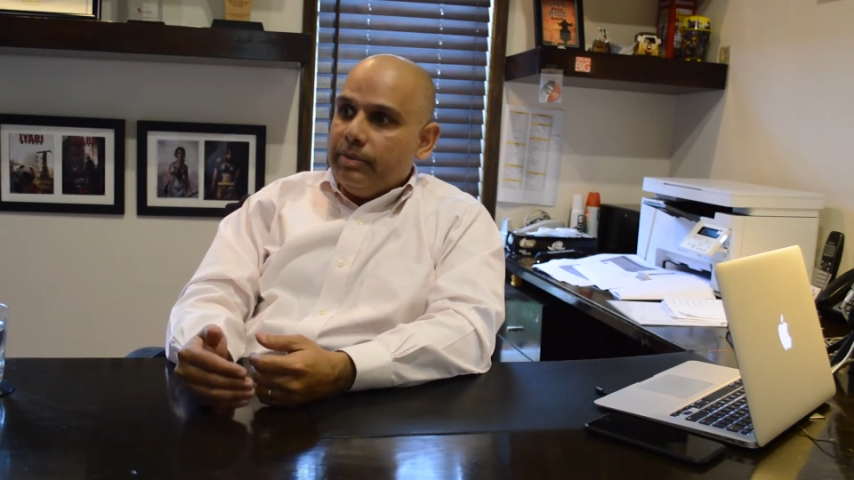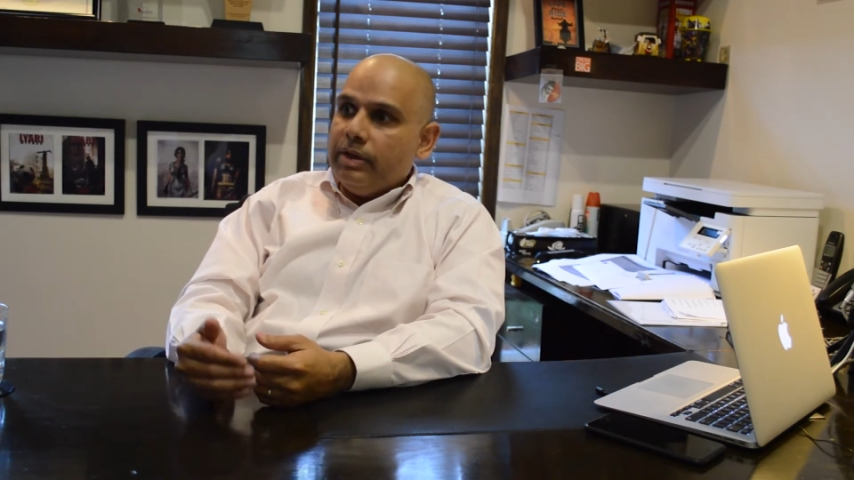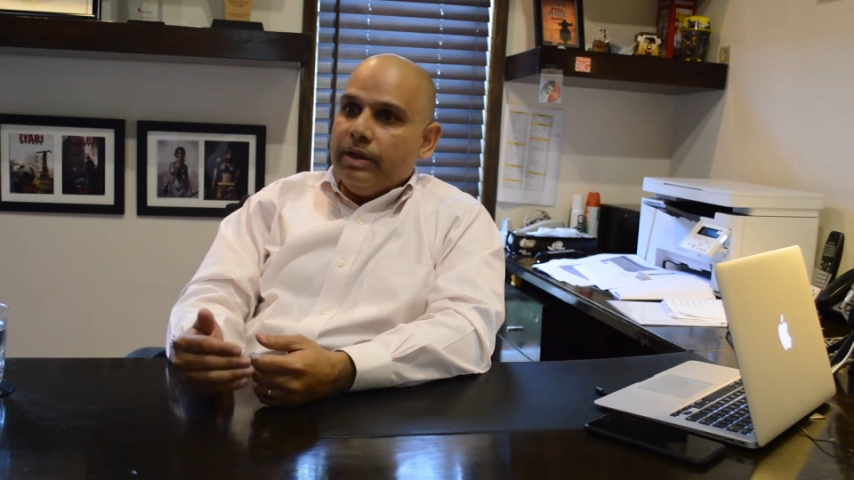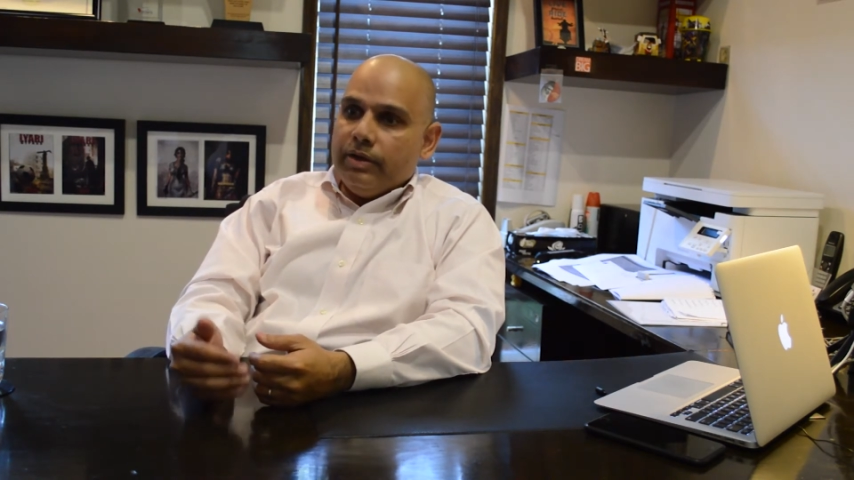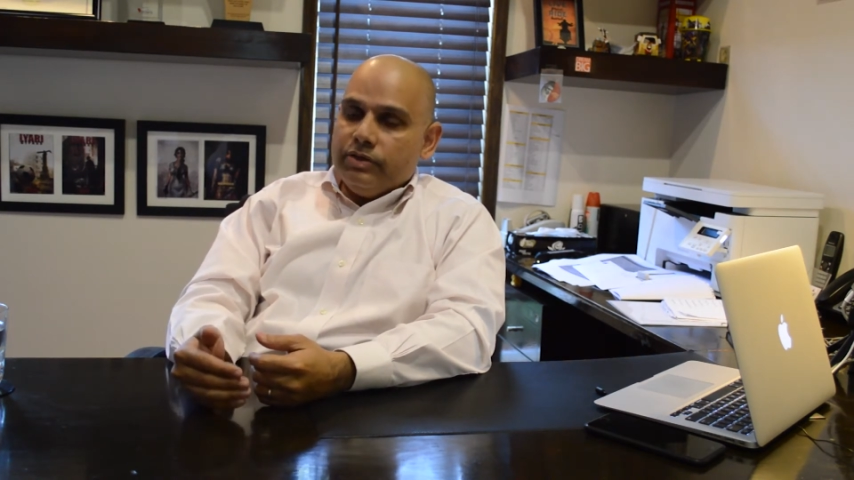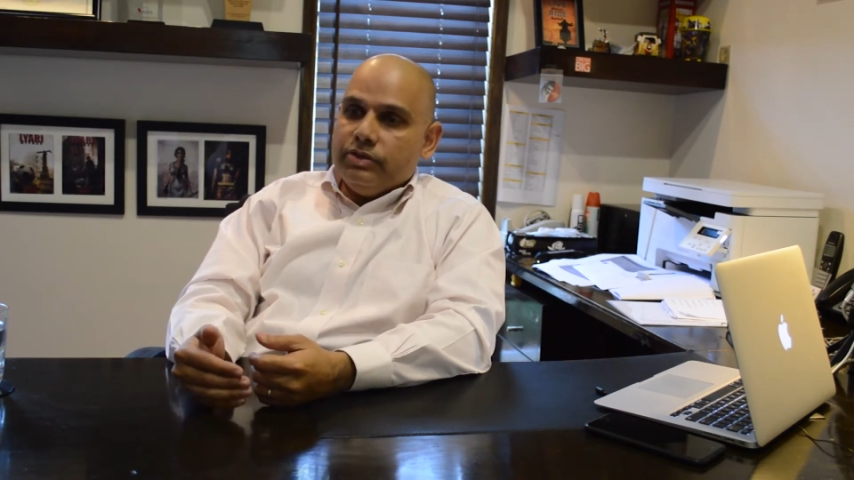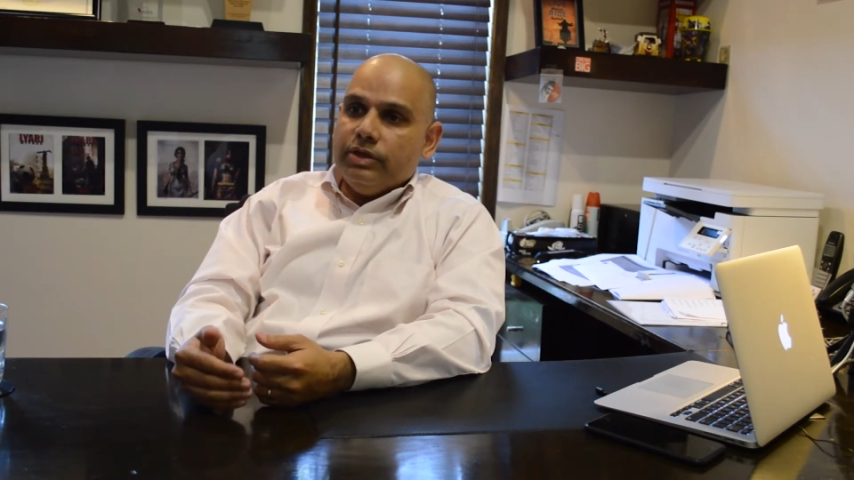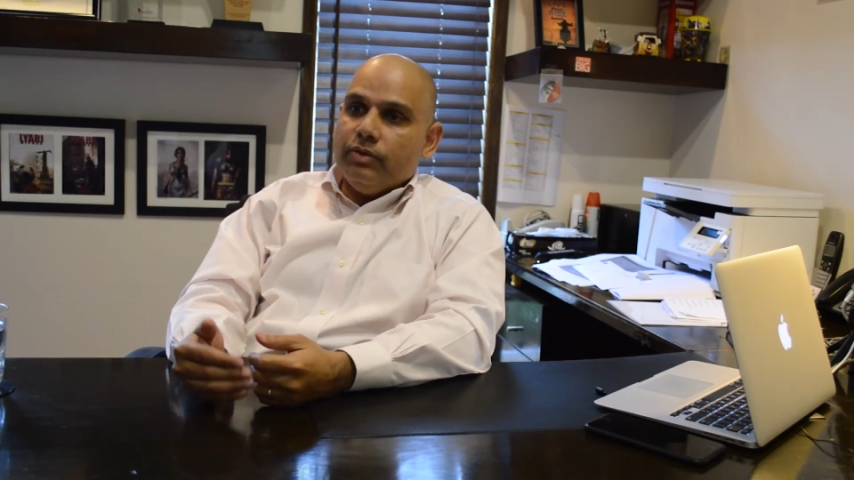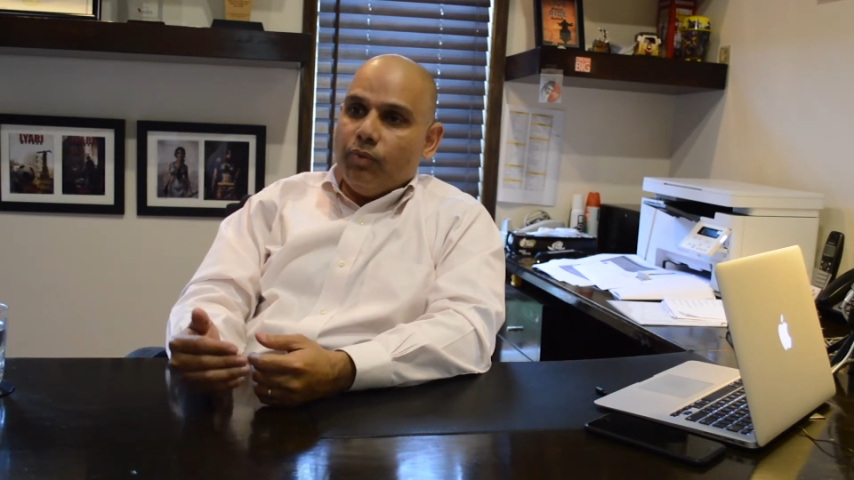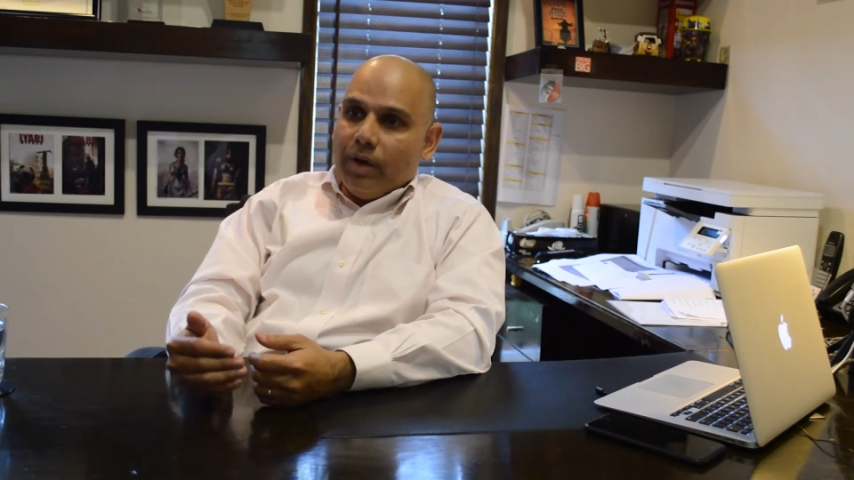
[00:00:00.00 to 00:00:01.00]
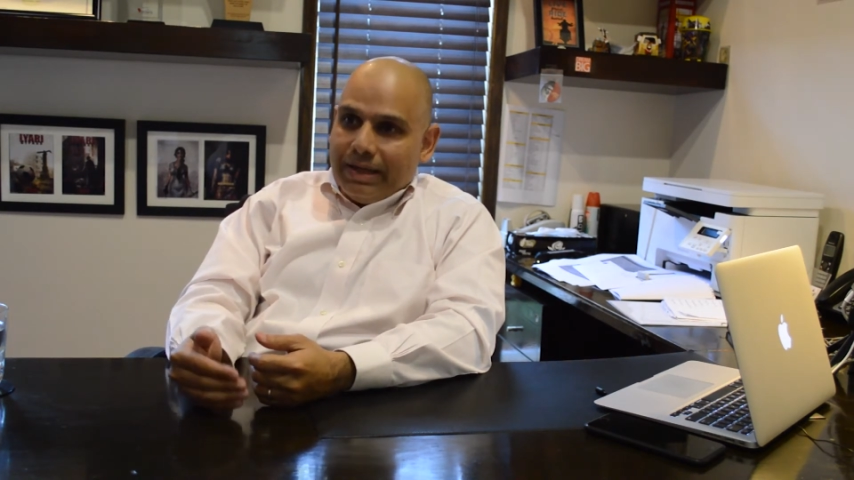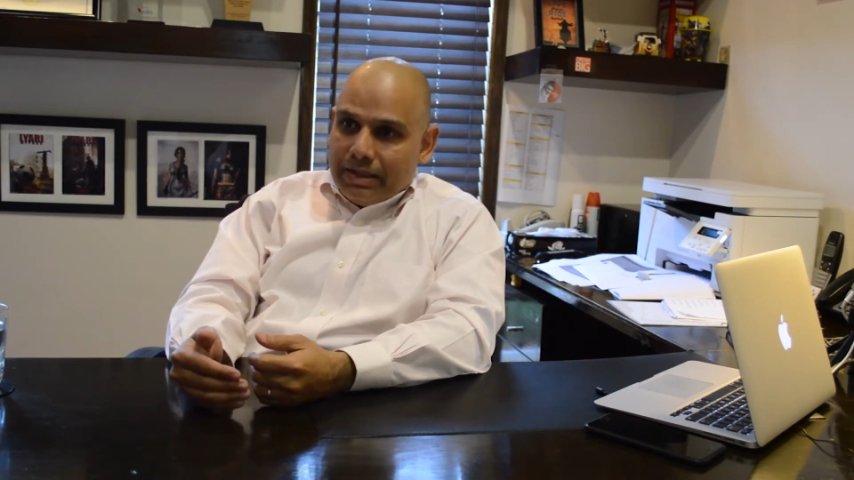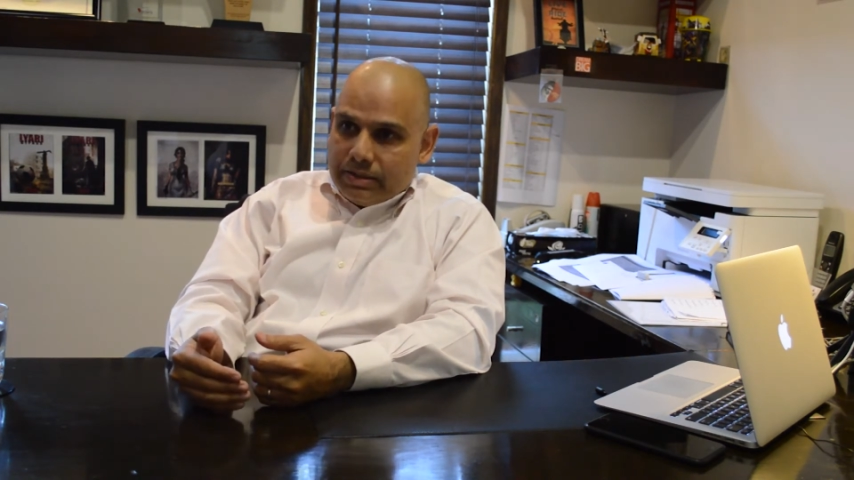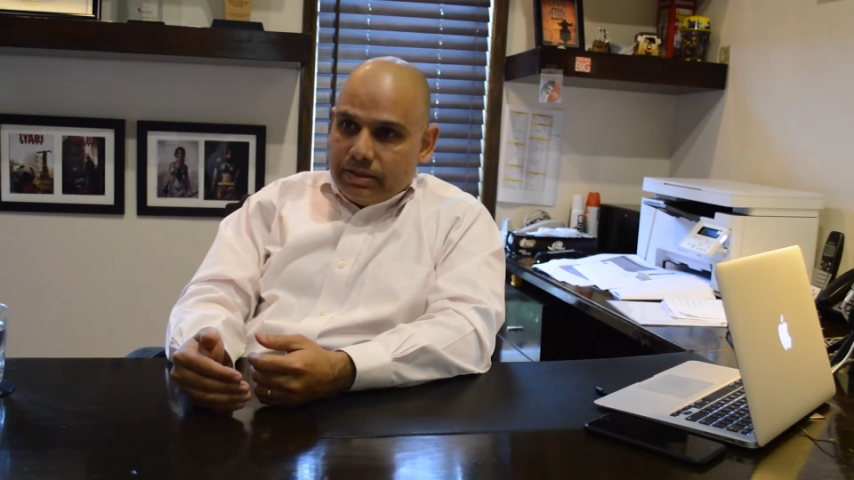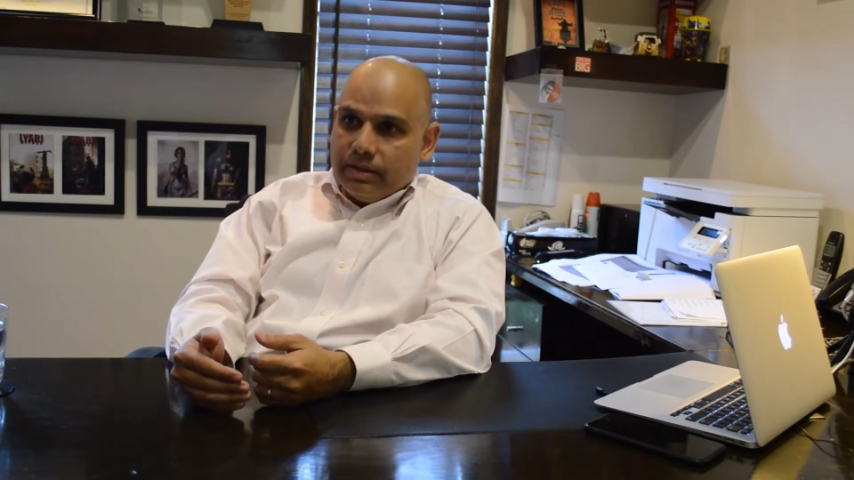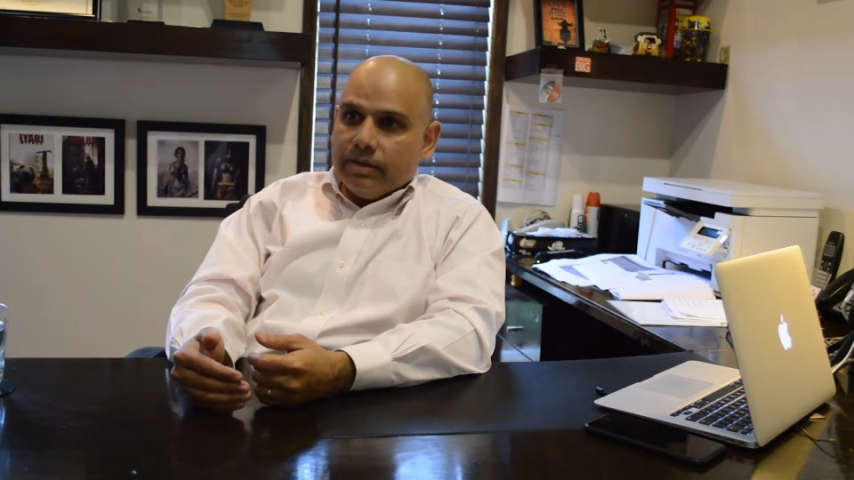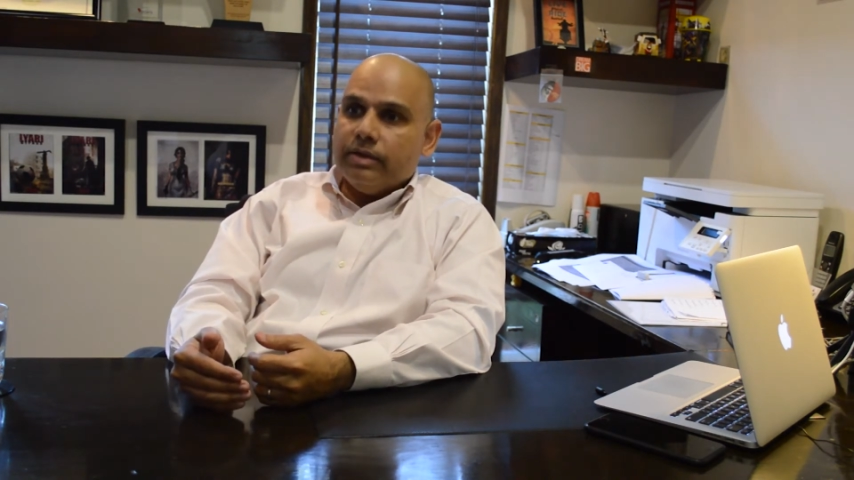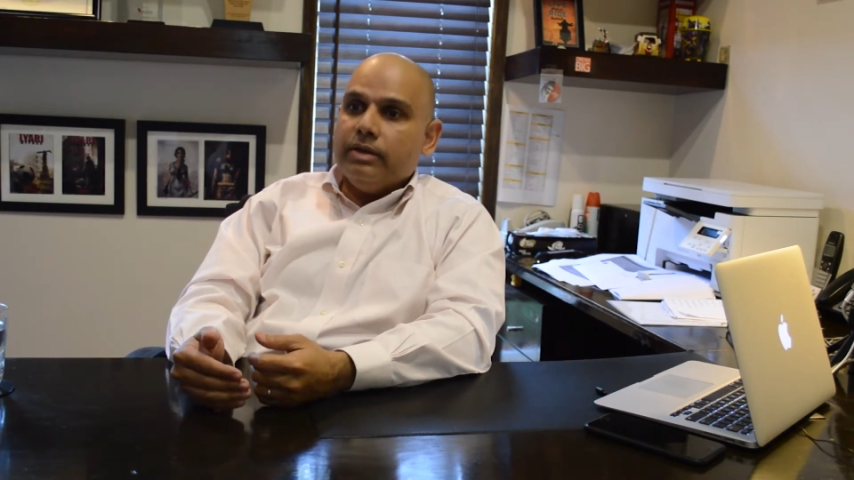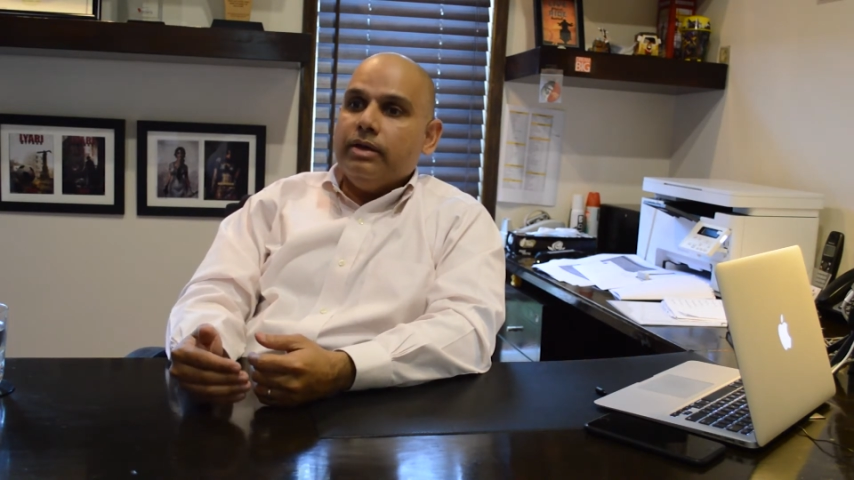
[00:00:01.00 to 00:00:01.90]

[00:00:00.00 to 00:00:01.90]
and energy in whitelisting